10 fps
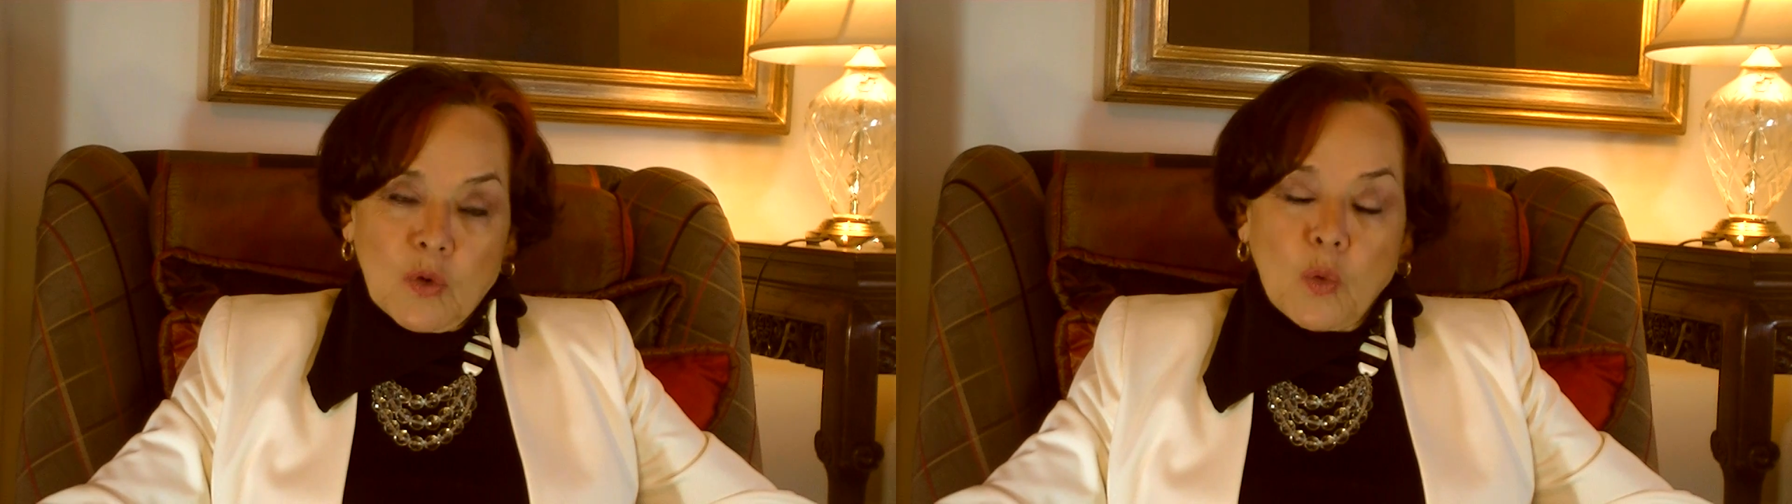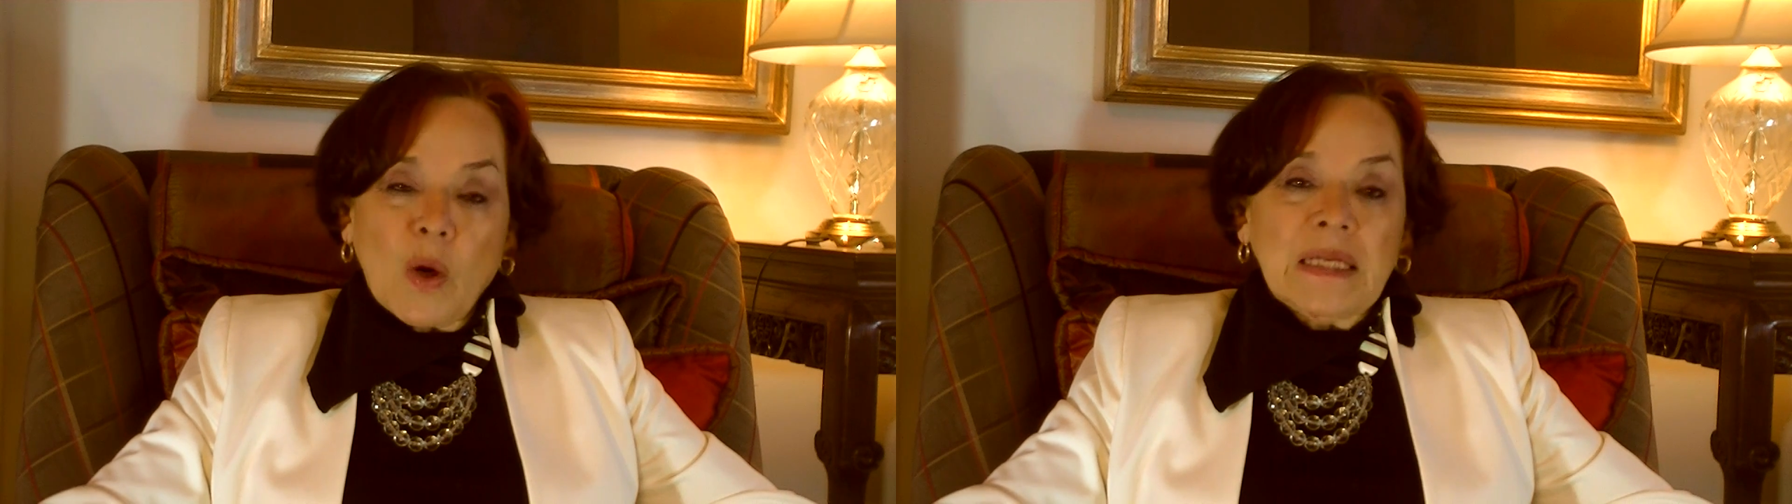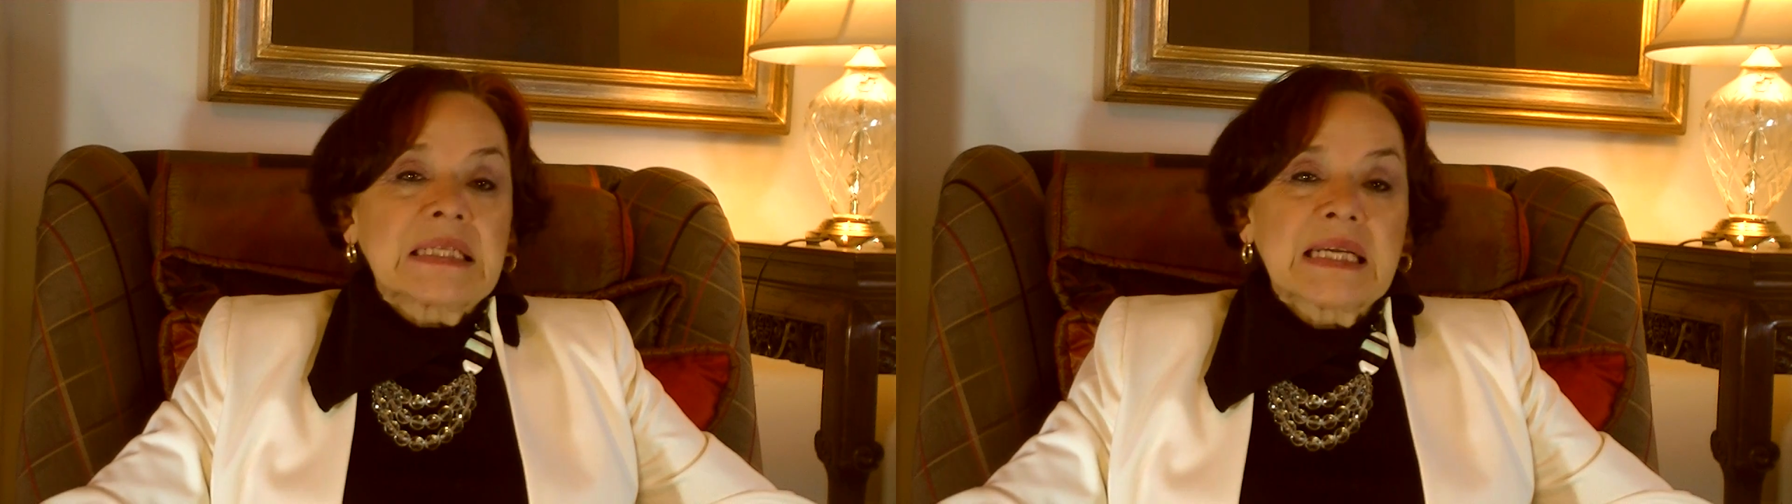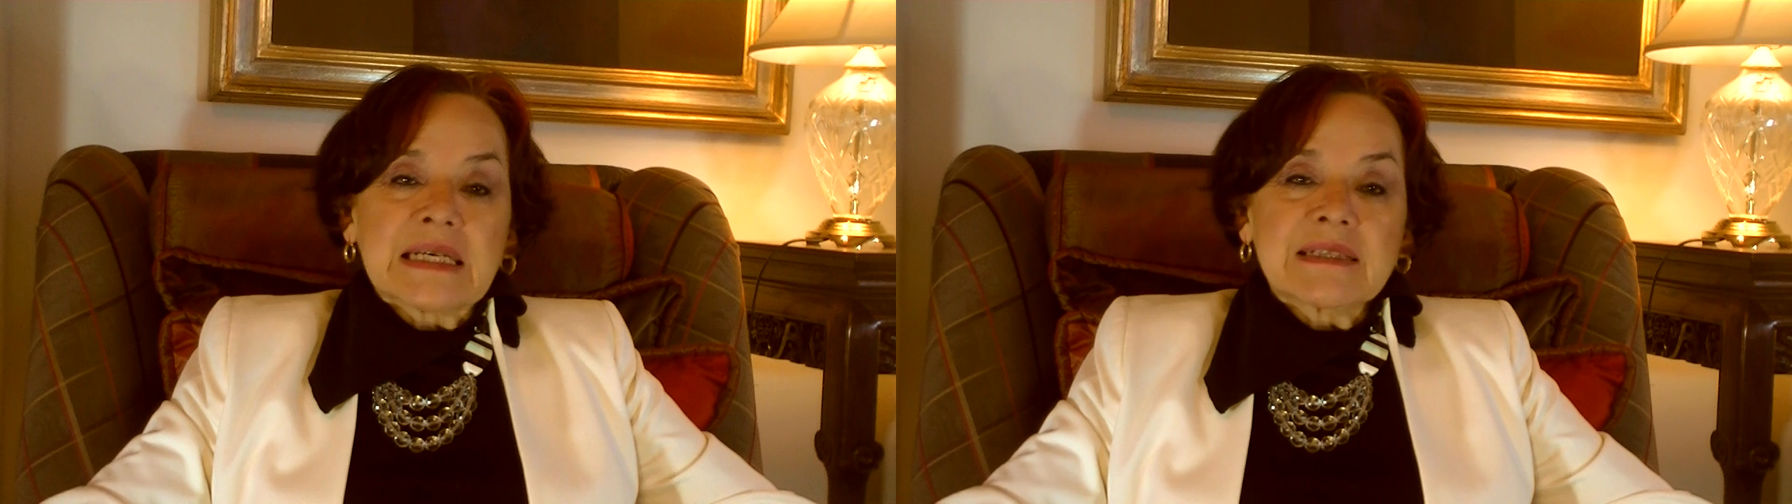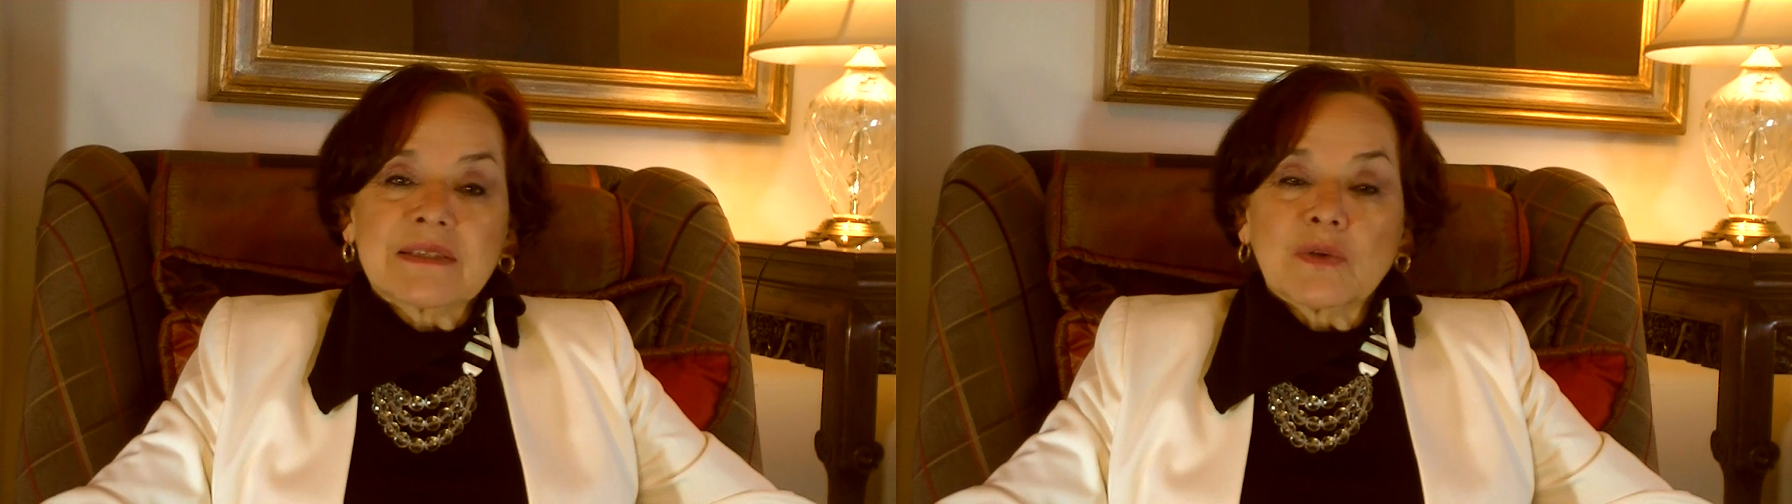or one
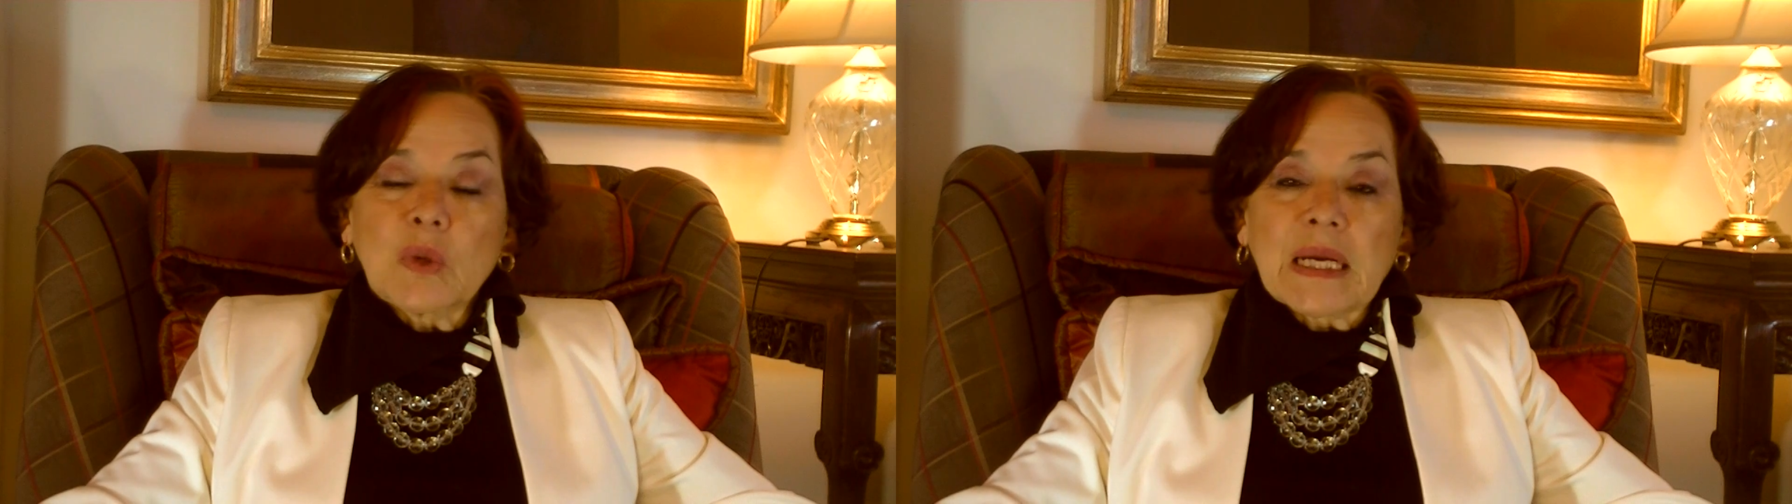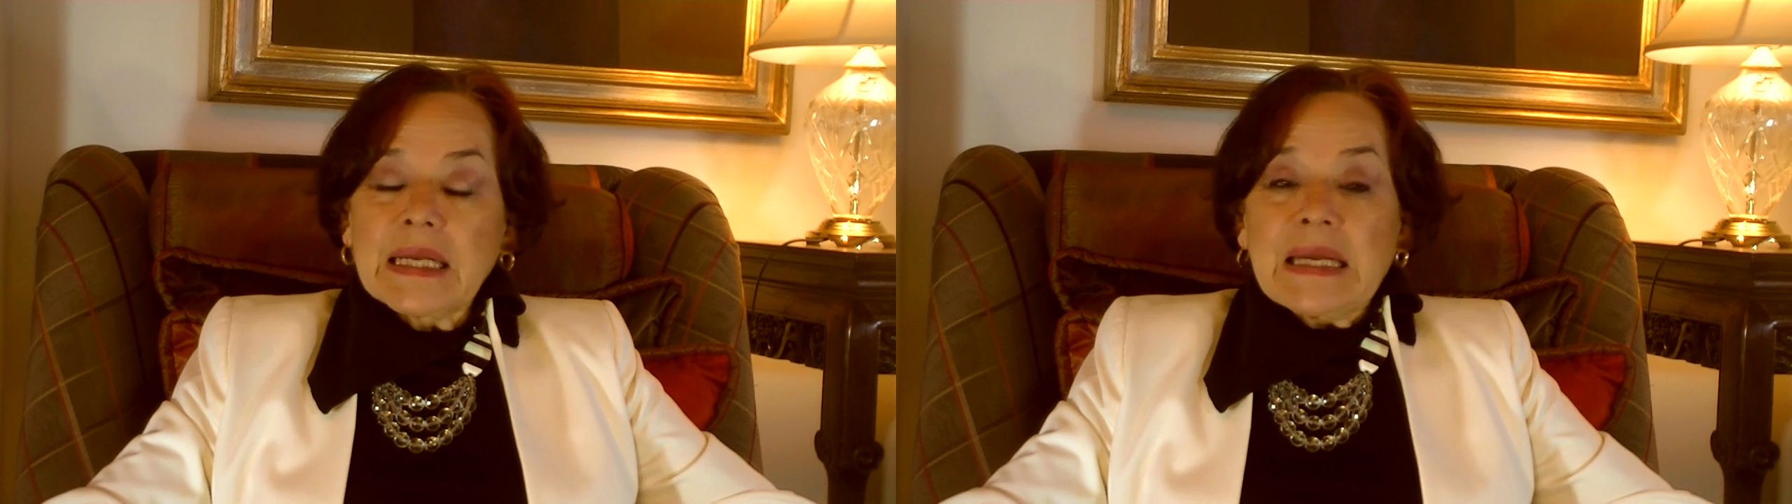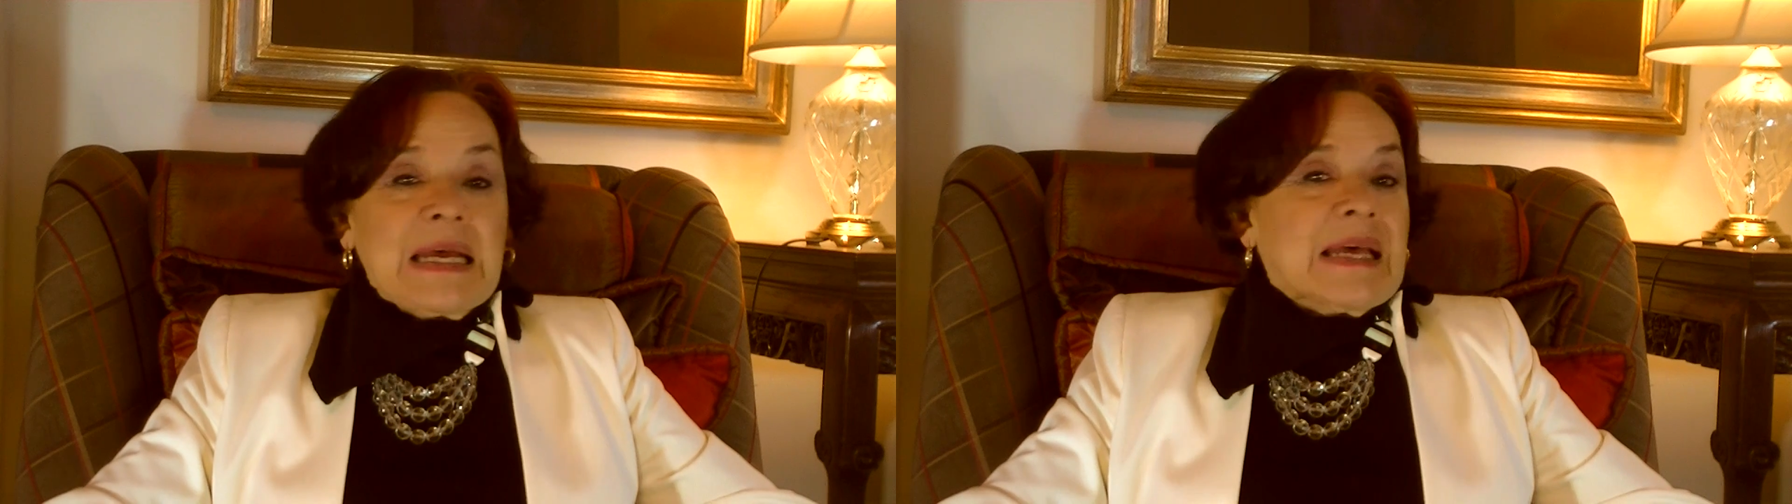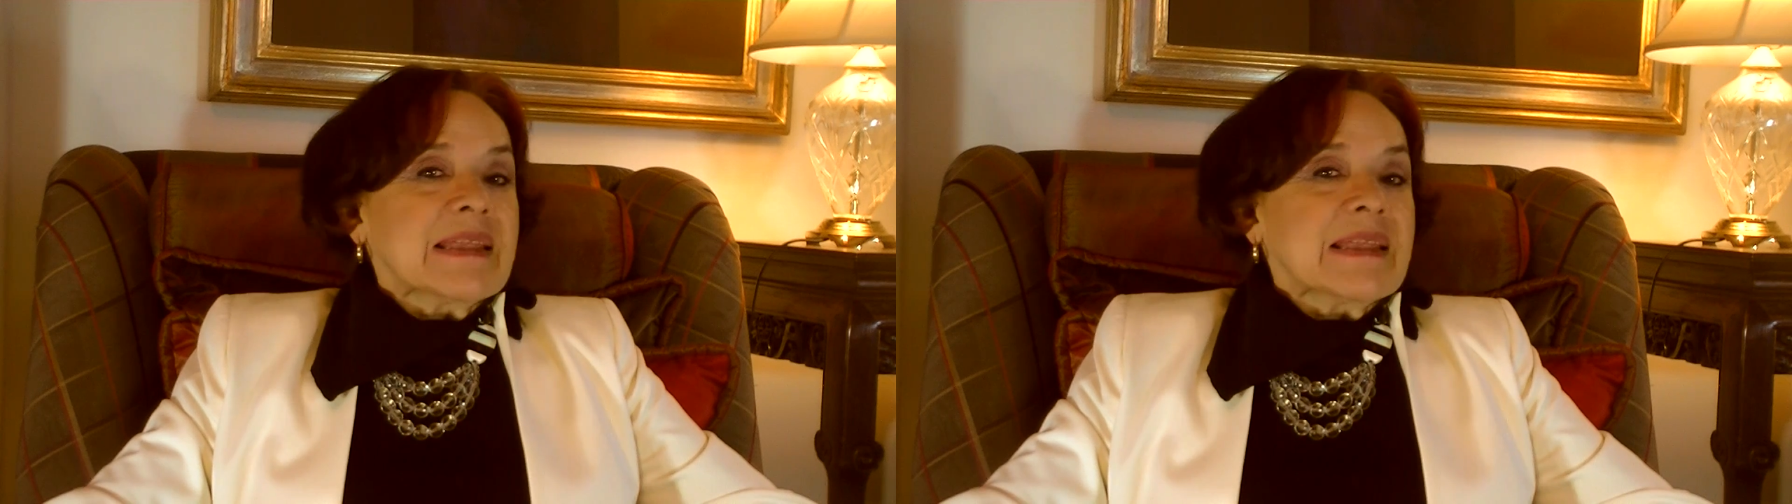text away,